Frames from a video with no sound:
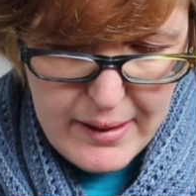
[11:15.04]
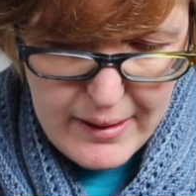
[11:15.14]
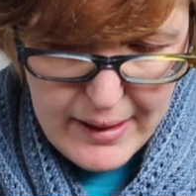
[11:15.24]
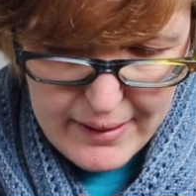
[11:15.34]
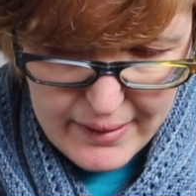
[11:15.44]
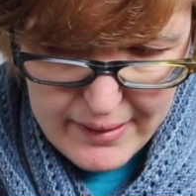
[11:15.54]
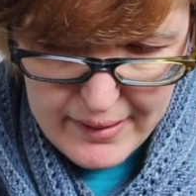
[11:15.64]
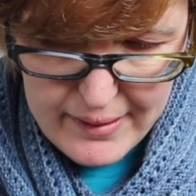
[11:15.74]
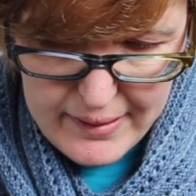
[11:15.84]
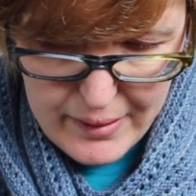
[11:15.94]
yeah,
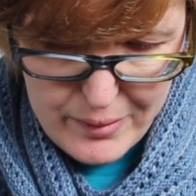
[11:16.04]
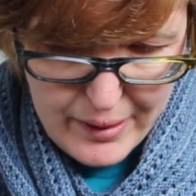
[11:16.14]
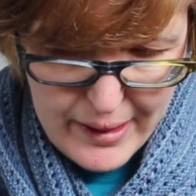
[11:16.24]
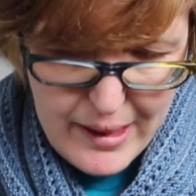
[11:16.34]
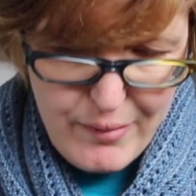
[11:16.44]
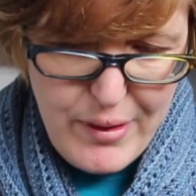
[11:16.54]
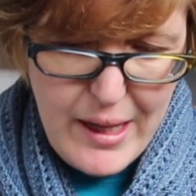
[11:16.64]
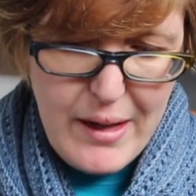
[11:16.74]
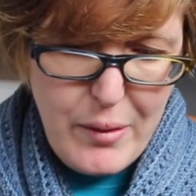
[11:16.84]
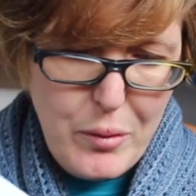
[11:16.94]
so I have that